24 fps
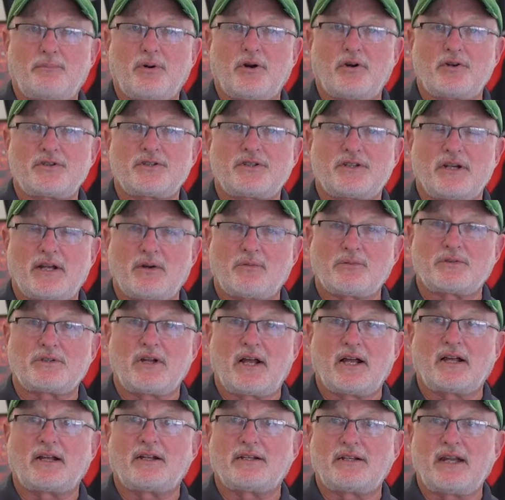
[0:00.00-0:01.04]
person that was
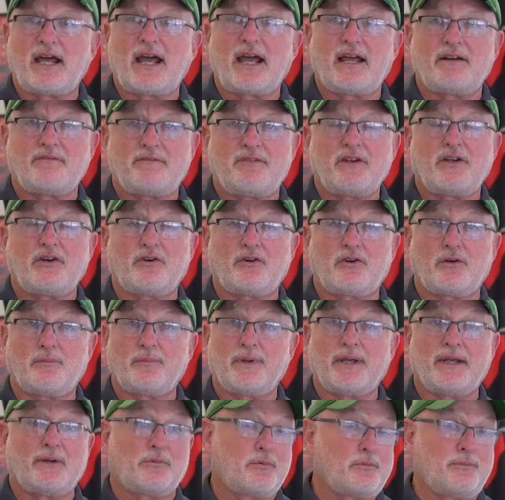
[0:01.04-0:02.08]
like a dad figure to
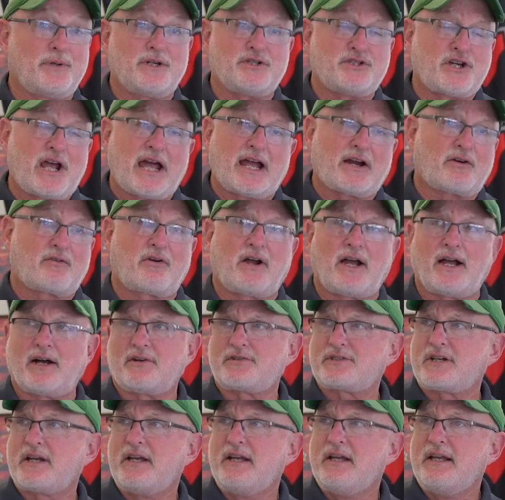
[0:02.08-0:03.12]
me, it would be Jack
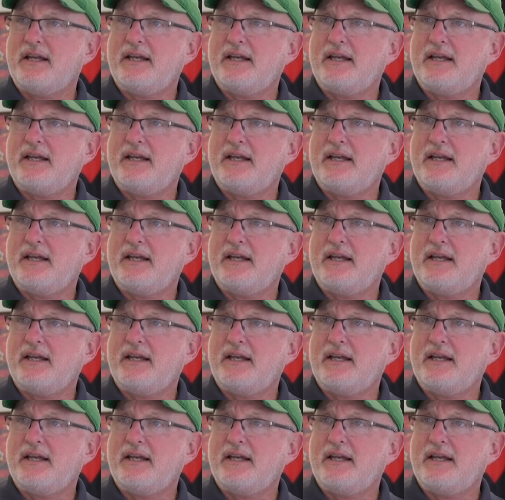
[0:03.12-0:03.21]
Roush.